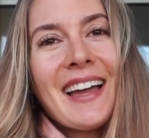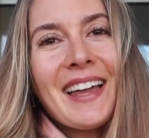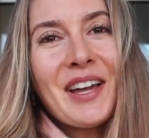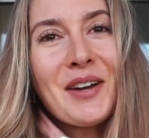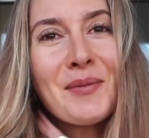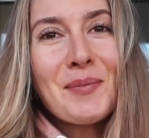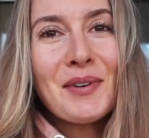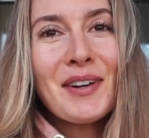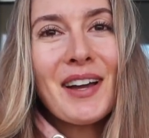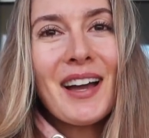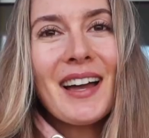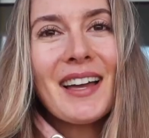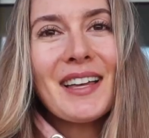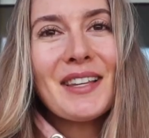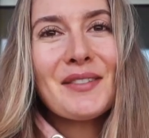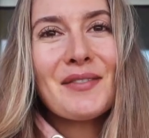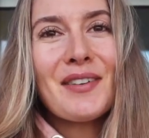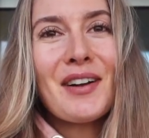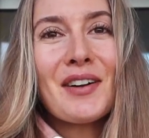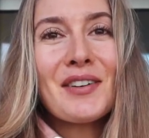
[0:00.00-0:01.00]
I hope you
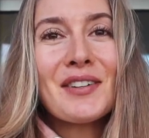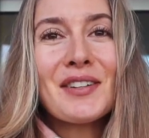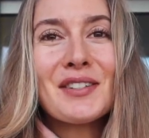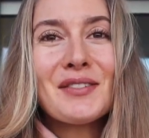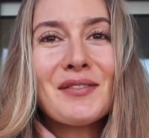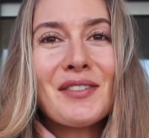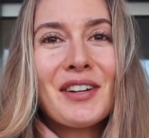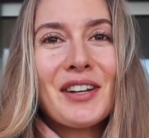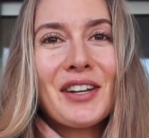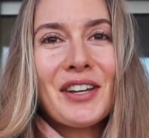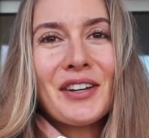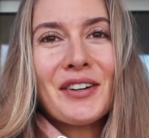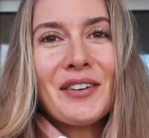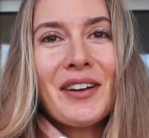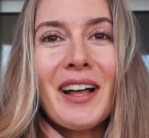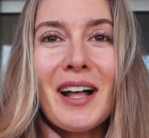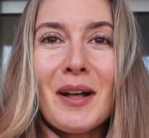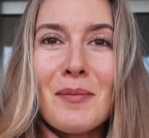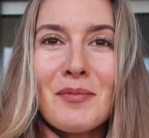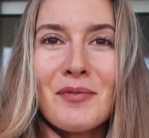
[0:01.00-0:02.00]
guys found this video
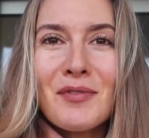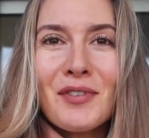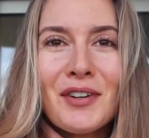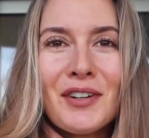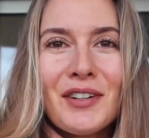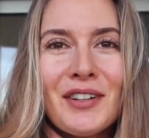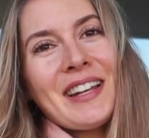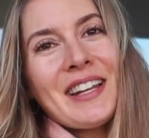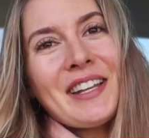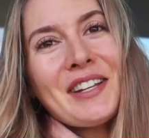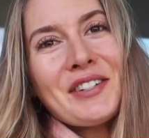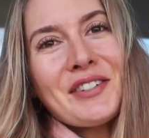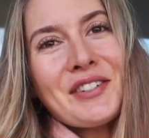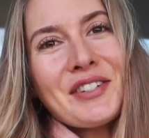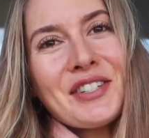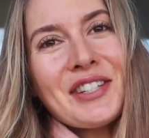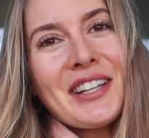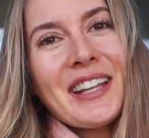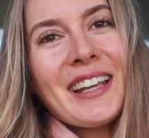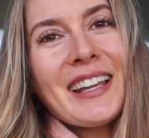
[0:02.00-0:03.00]
helpful and
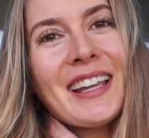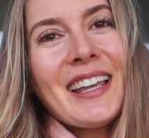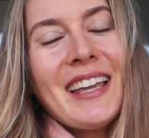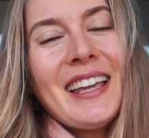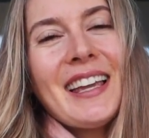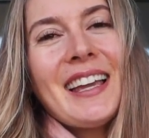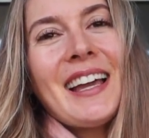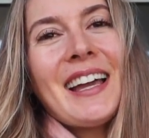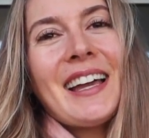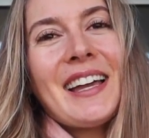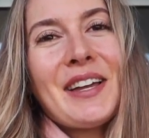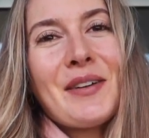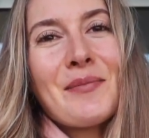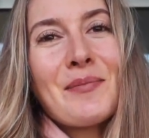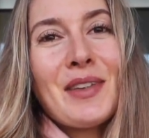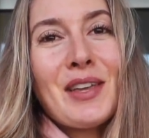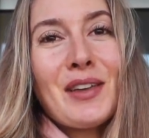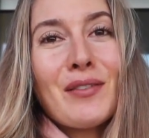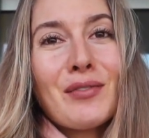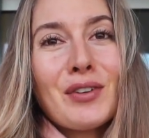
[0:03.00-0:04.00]
interesting.
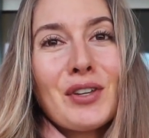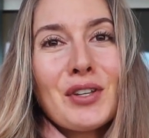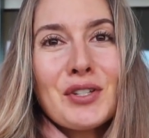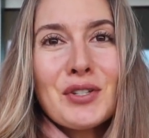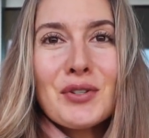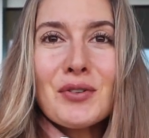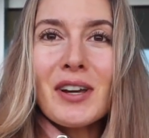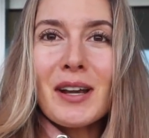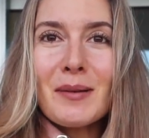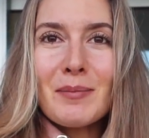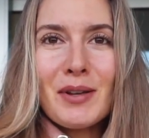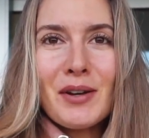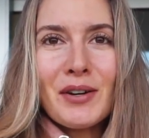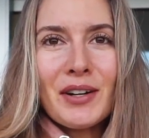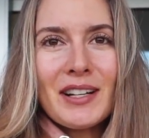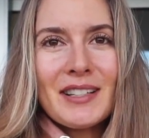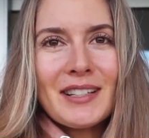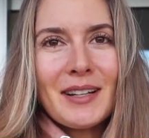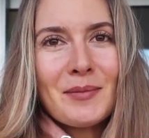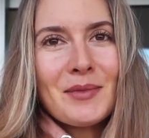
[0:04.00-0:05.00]
If you do get
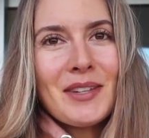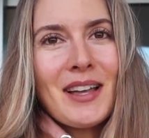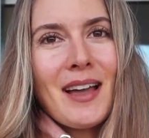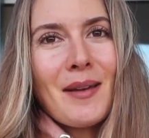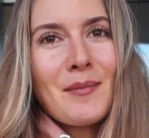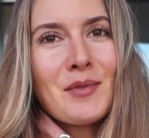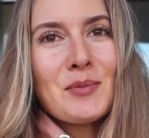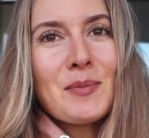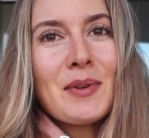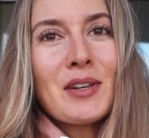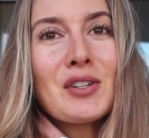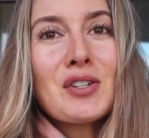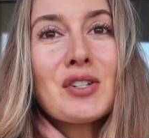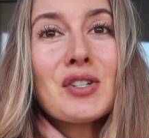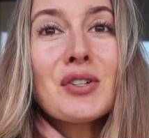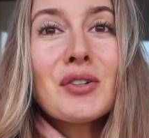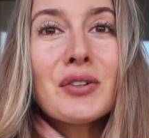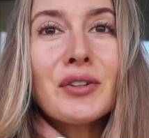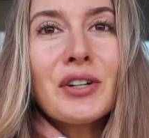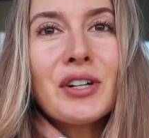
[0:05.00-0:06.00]
bloated sometimes, make
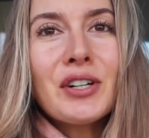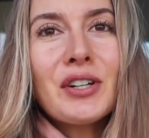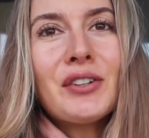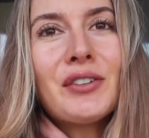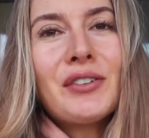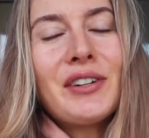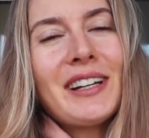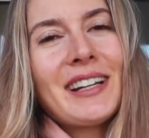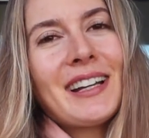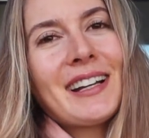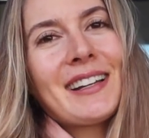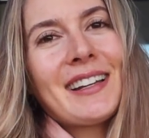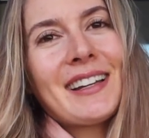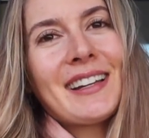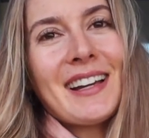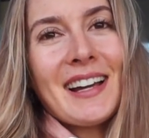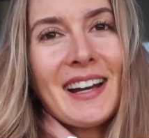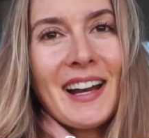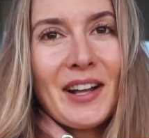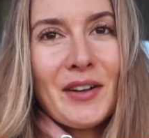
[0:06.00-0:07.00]
sure you're reading the
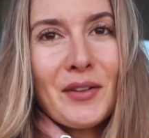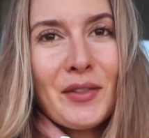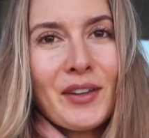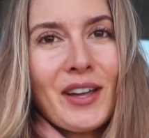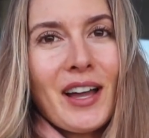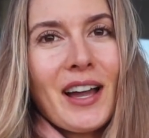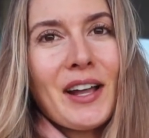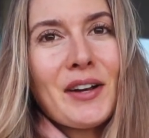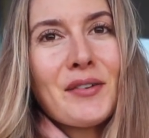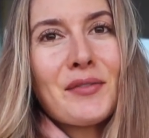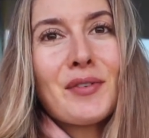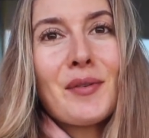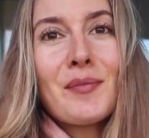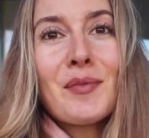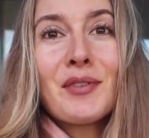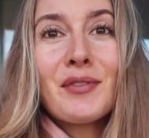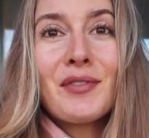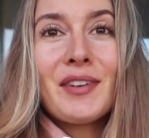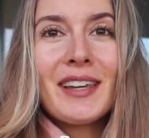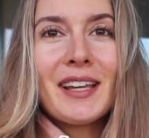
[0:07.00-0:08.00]
gut health guide from
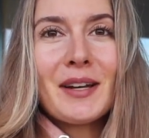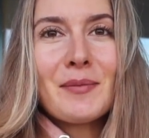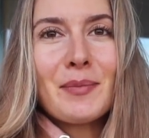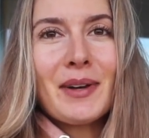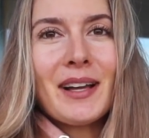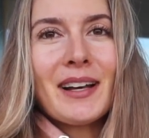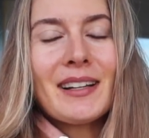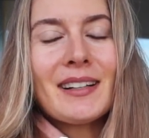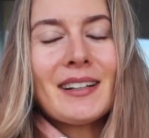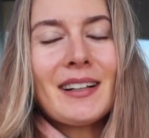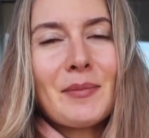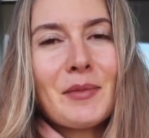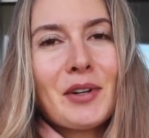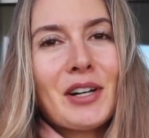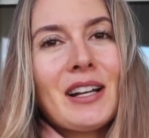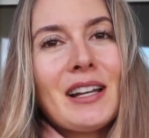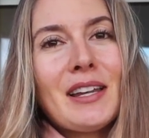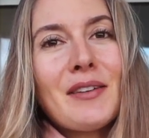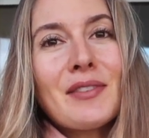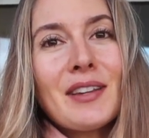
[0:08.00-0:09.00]
the vegan bundle. I'm
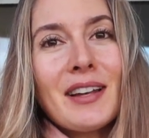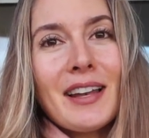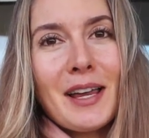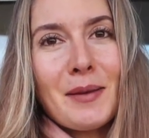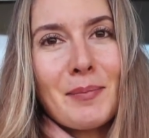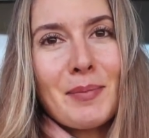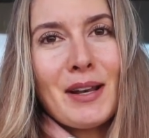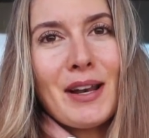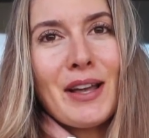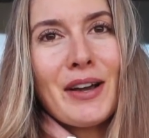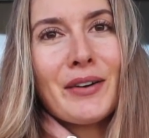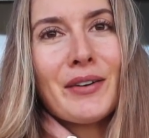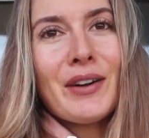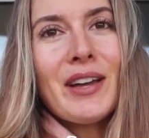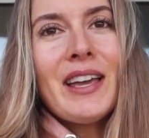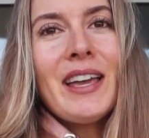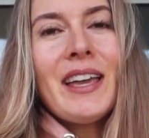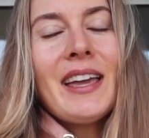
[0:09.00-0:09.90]
gonna leave the link below.